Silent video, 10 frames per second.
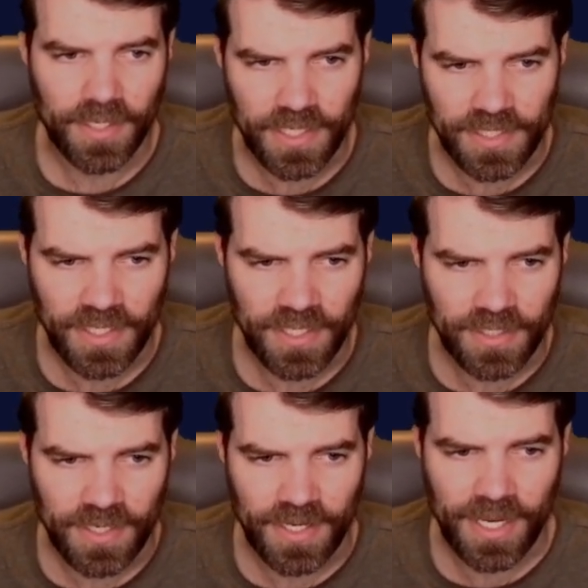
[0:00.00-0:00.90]
And
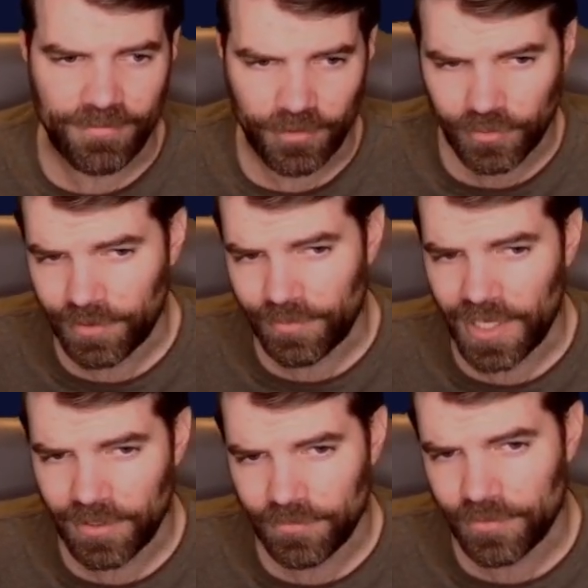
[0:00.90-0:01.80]
then I have the crit
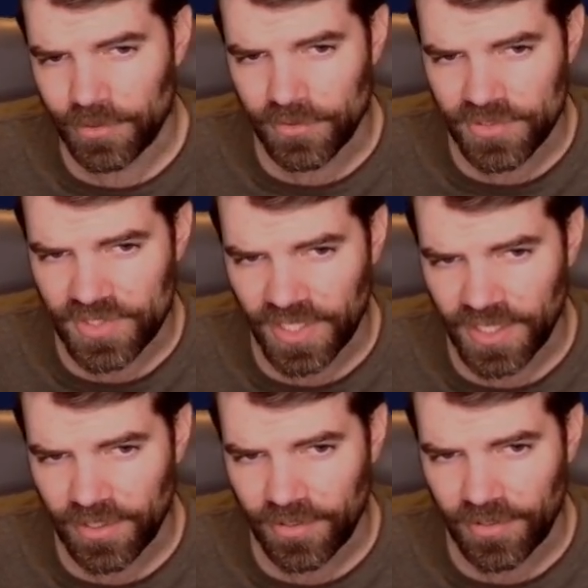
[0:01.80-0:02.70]
rate runes to
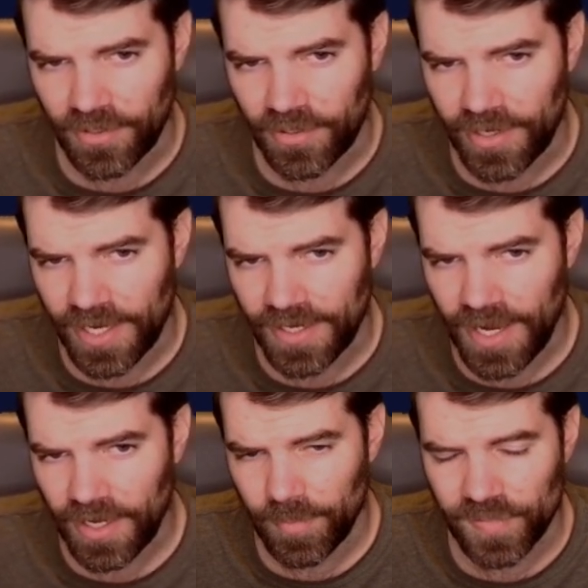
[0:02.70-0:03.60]
get her at
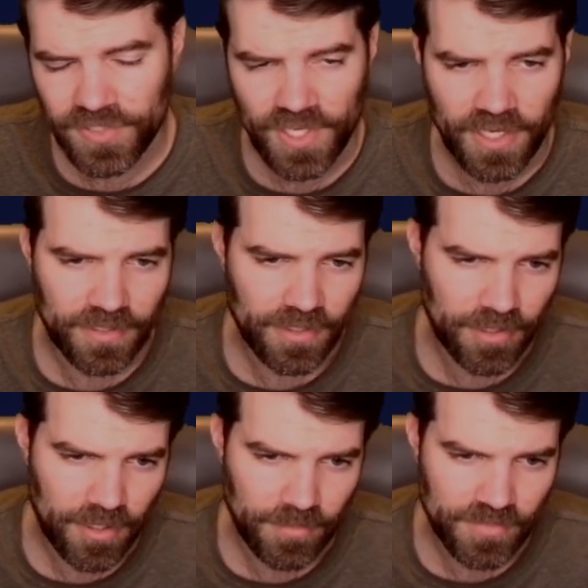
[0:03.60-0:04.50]

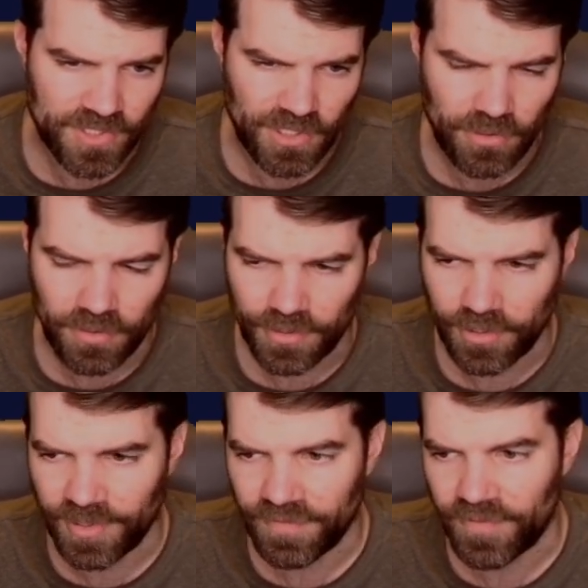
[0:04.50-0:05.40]
80%. Still a little
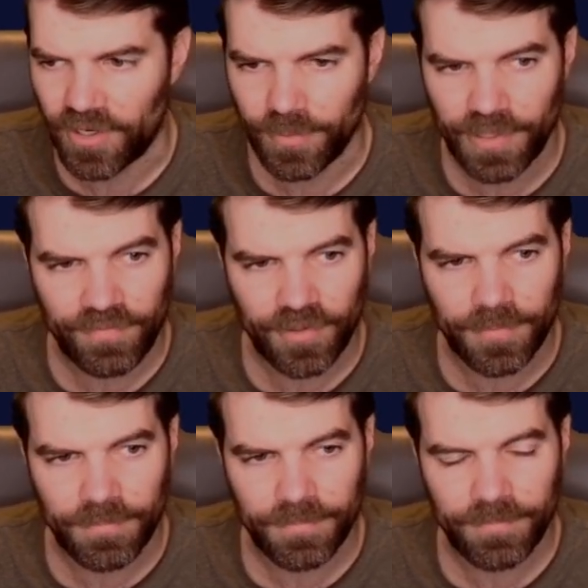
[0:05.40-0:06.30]
bit far away
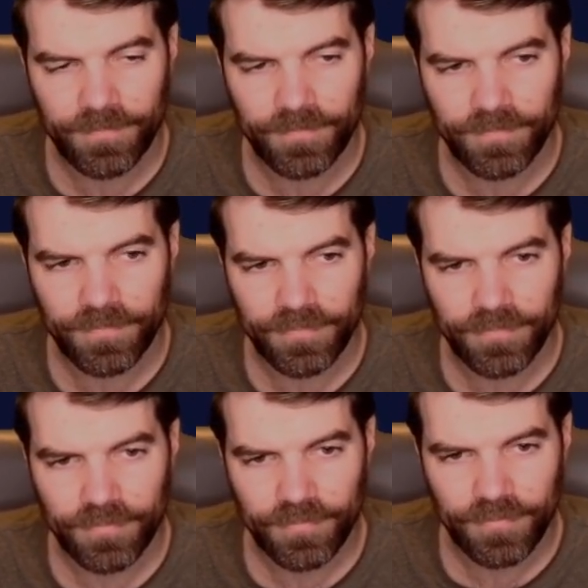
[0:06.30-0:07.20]
from,
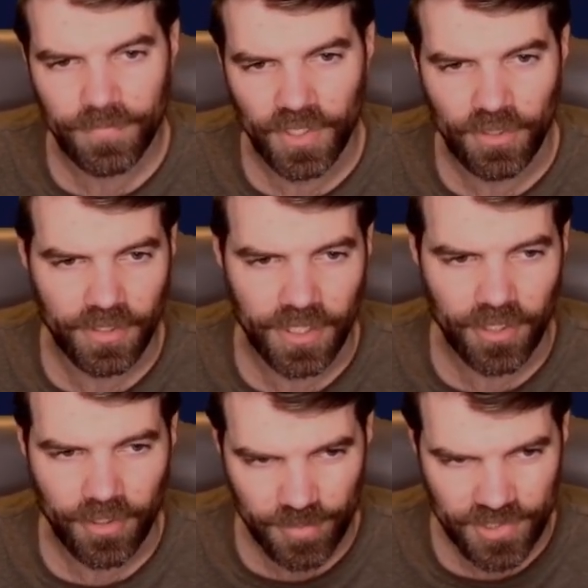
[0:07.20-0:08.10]
you know, getting
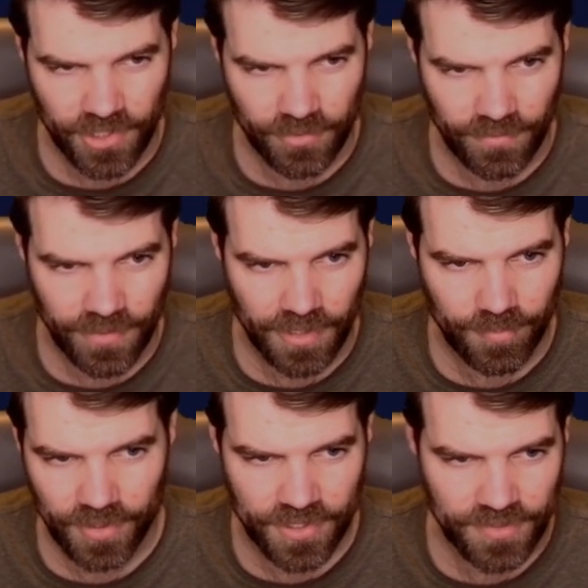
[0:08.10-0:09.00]
100% crit rate.
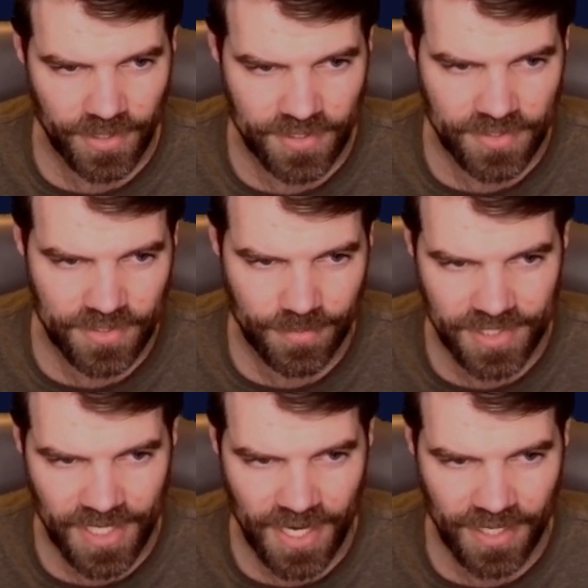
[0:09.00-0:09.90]
But this one has some
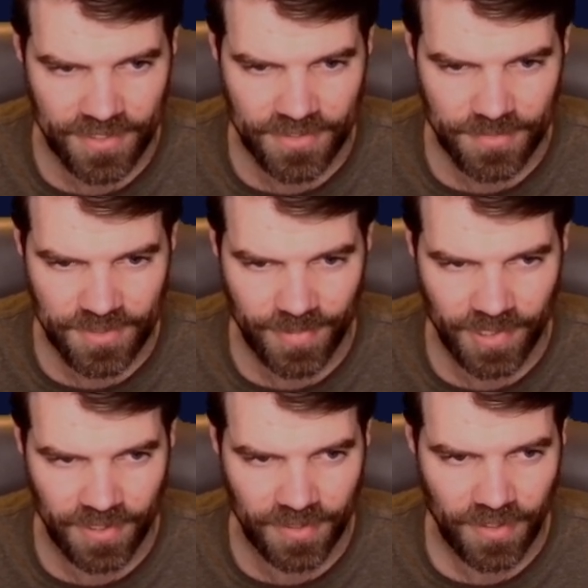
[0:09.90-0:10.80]
attack and some
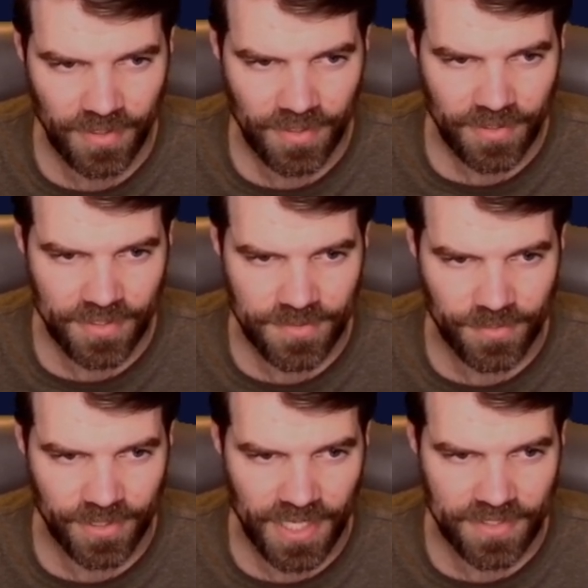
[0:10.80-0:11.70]
speed. This
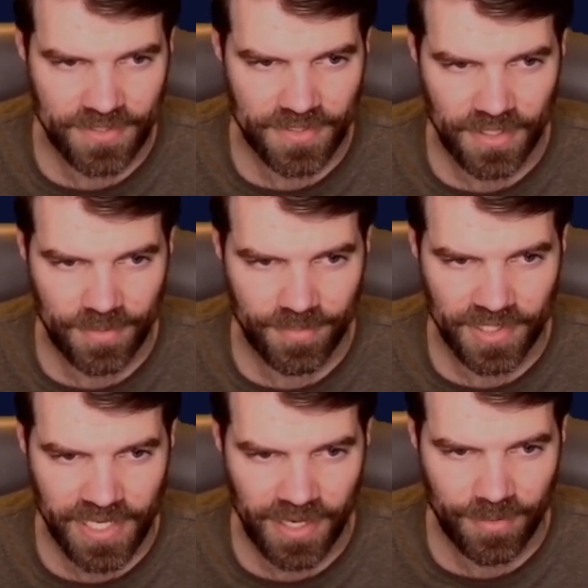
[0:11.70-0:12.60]
one has
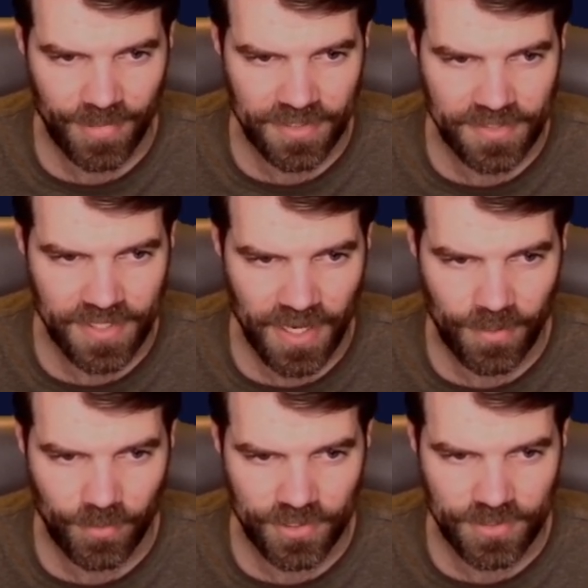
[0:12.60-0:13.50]
attack main
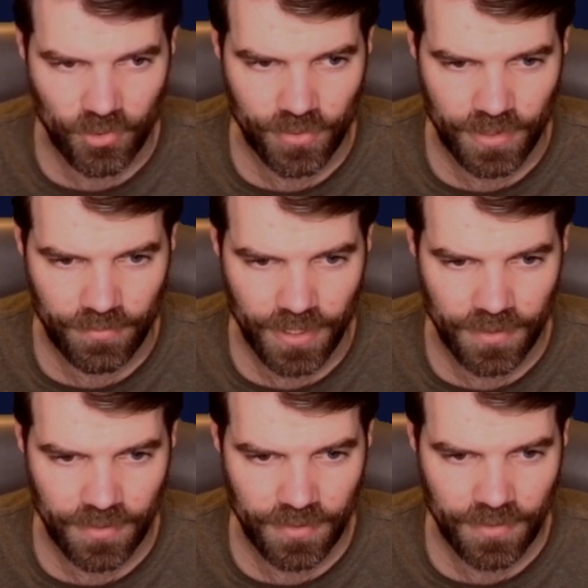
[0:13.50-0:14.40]
stat with some crit
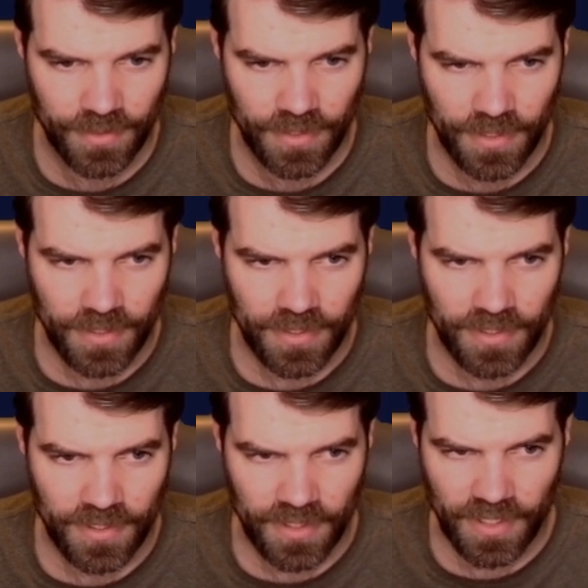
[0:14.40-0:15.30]
rate.
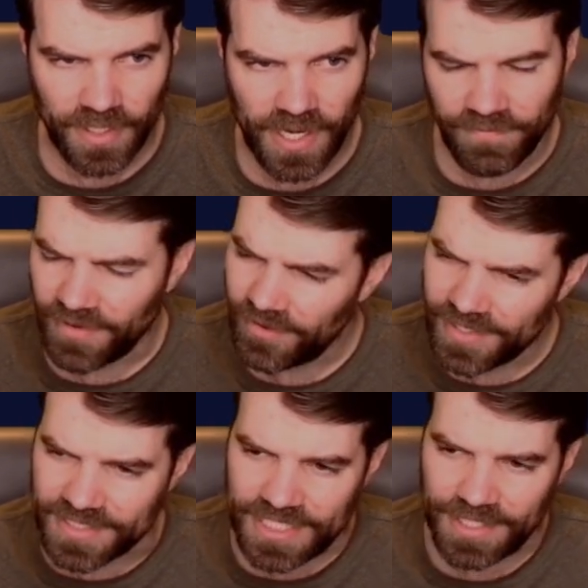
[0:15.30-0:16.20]
A very
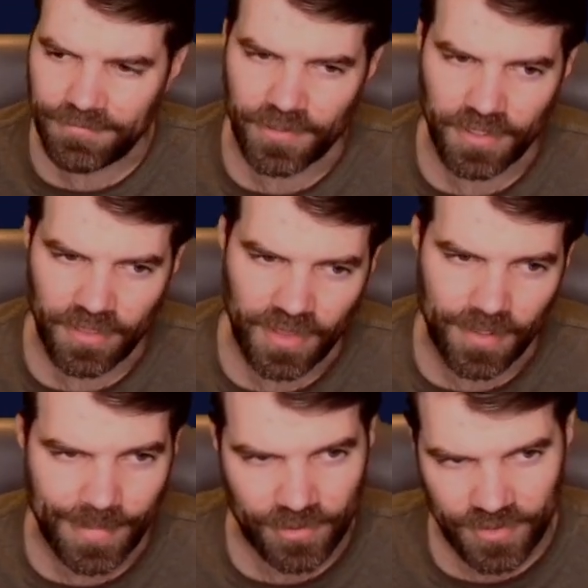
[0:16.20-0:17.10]
different thing
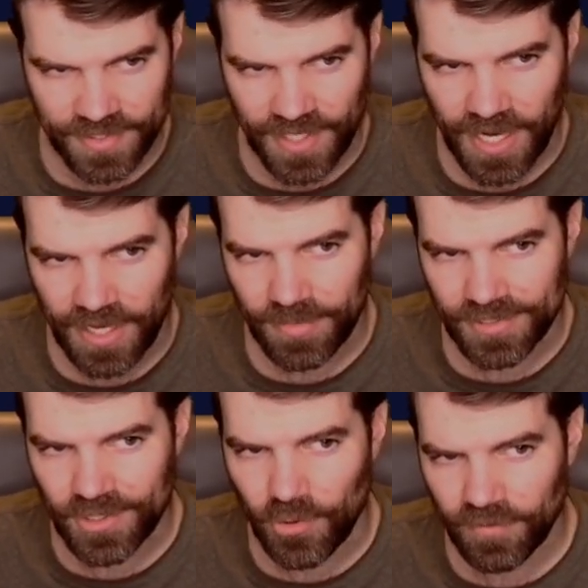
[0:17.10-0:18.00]
about this game
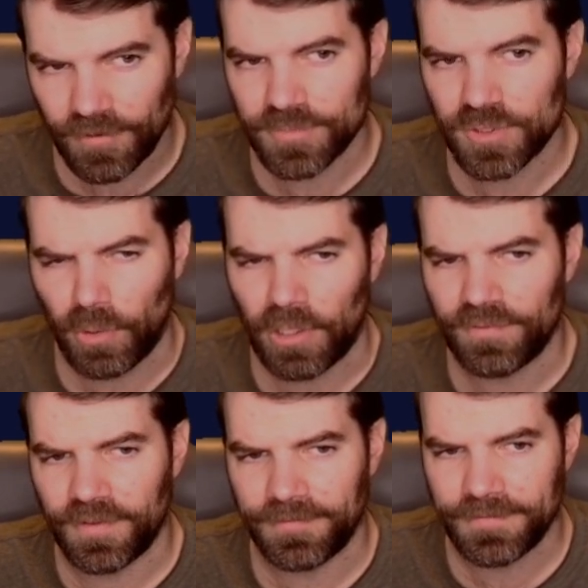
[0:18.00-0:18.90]
is going from 12
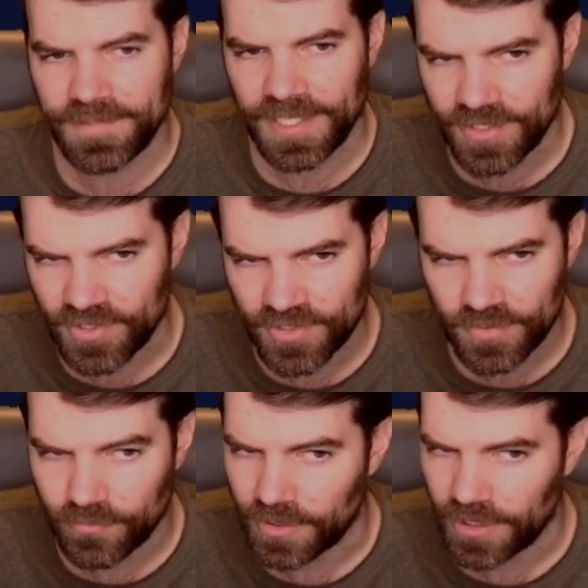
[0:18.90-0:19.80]
to 15
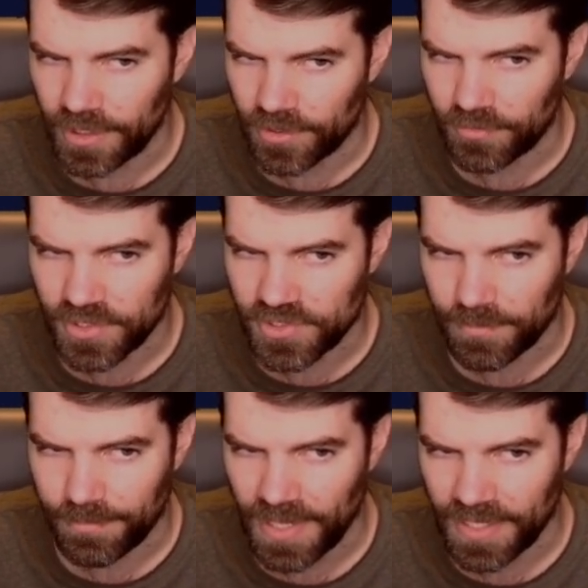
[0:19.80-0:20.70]
doesn't really increase your
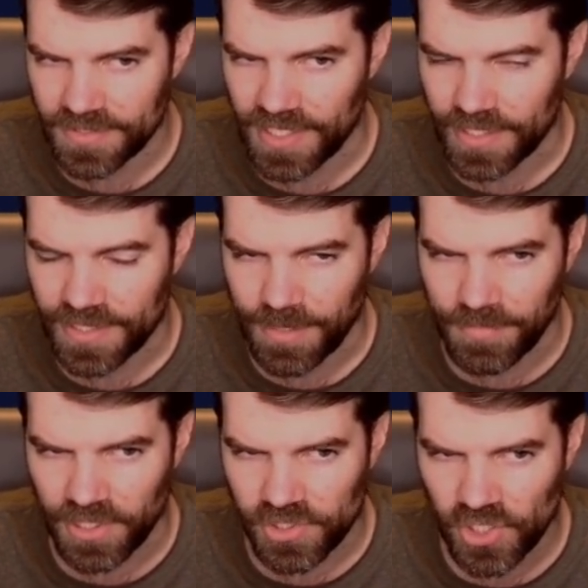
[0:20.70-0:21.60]
main stat that
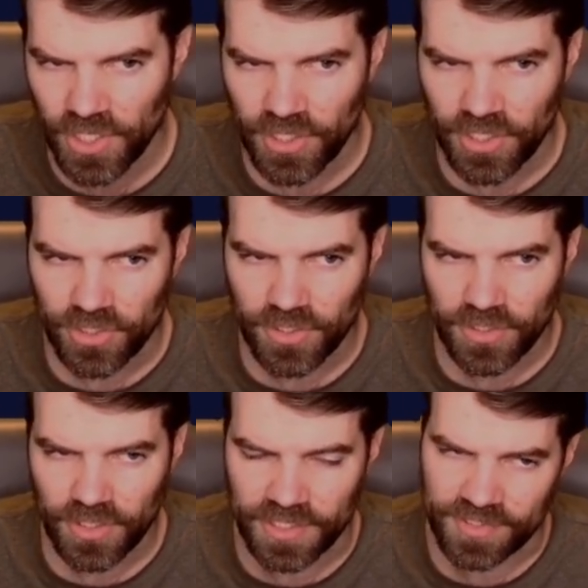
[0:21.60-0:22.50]
much.
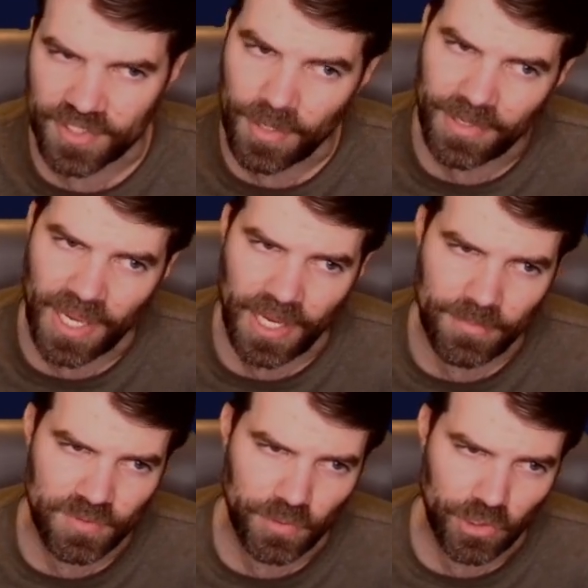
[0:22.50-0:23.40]
In some
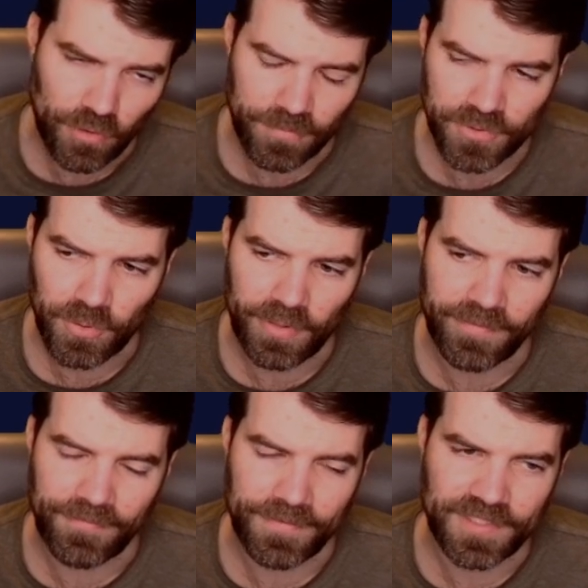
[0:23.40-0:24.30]
games, when you go from 12
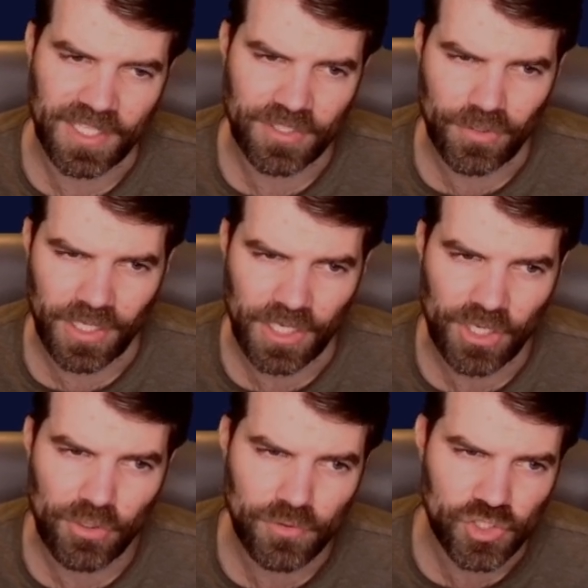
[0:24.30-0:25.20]
to 15, you get a
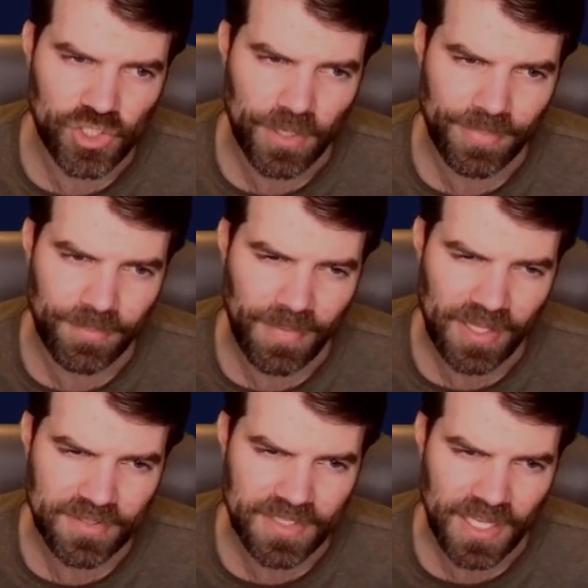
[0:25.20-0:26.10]
huge jump in
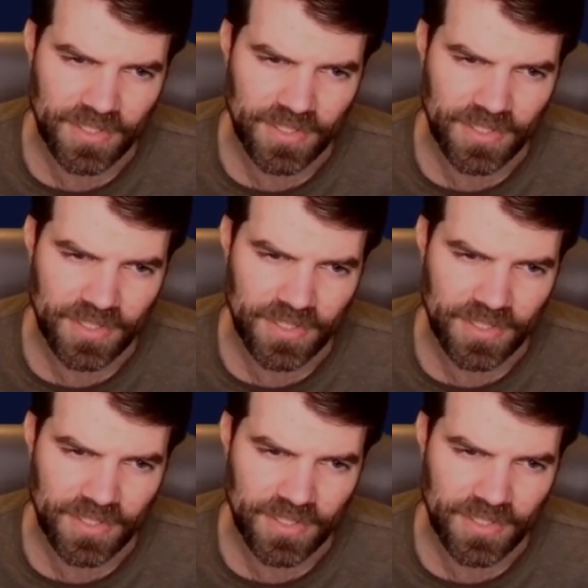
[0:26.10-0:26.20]
main stat.